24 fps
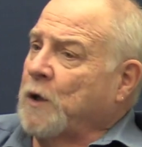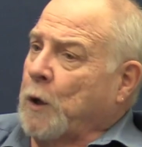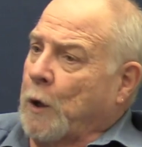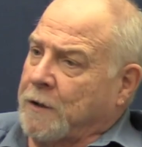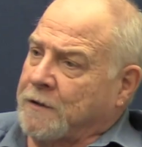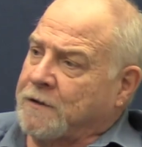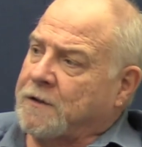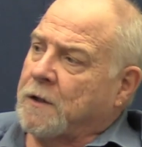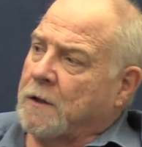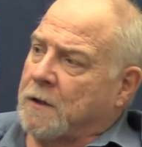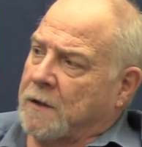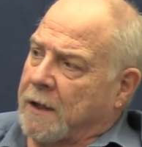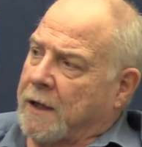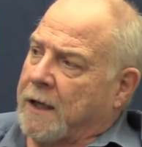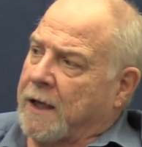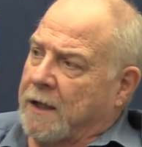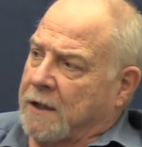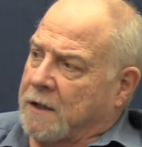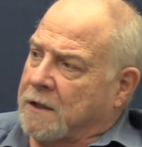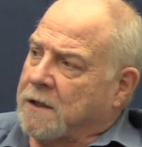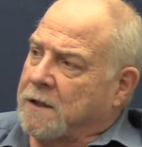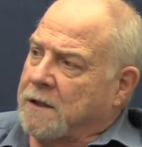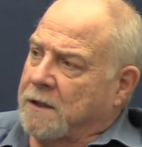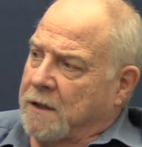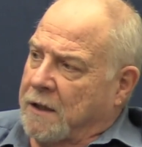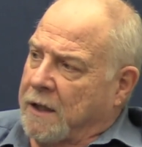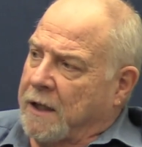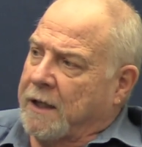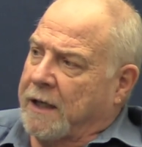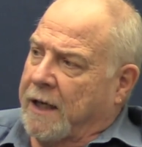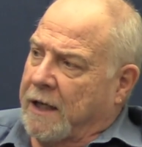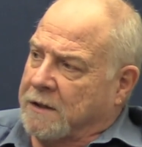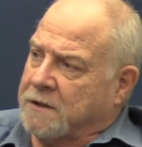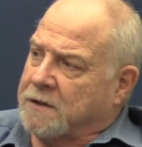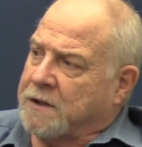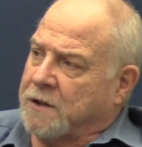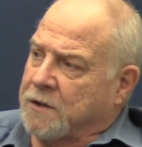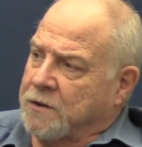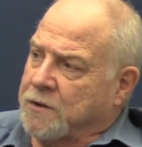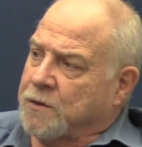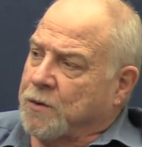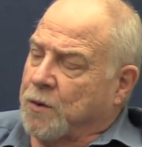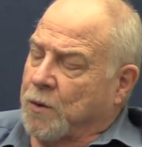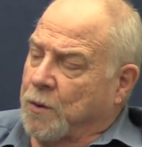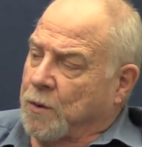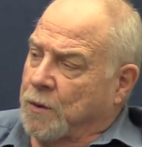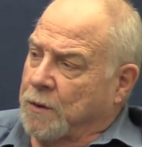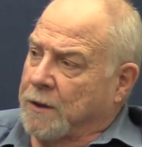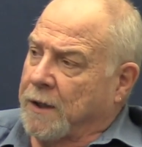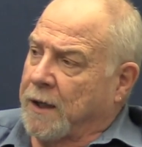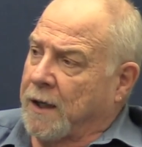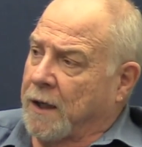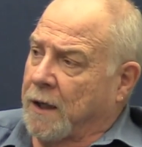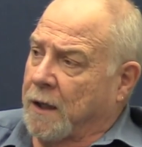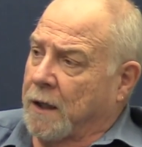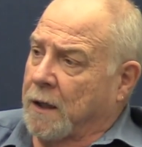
until it gets control there.